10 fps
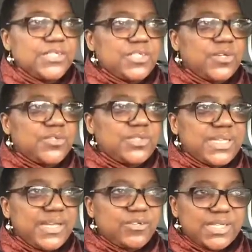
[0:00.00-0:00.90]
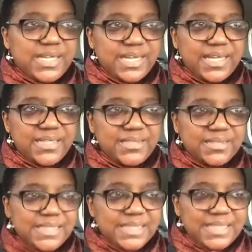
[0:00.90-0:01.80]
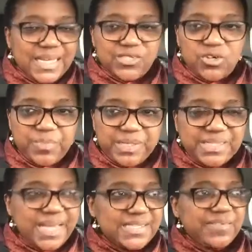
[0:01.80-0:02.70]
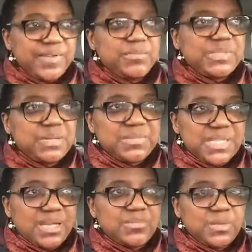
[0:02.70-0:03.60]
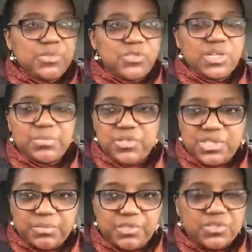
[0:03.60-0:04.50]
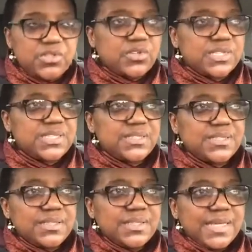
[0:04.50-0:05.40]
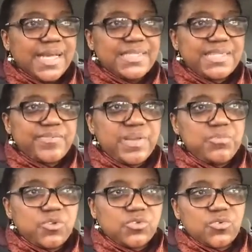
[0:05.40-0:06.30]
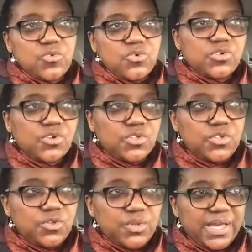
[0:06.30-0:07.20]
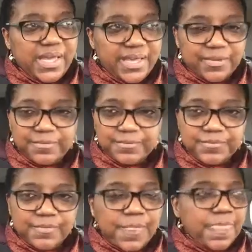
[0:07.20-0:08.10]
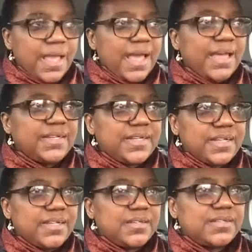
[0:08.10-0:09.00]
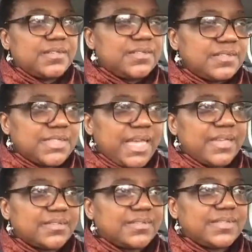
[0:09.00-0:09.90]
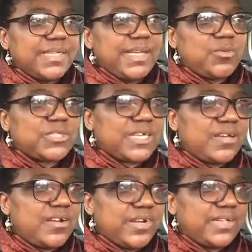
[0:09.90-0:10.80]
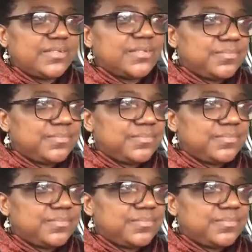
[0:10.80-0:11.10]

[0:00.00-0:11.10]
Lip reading: So you take good care and drop into Haze FM sometime. www.hazefm.org.uk, and hear what's occurring.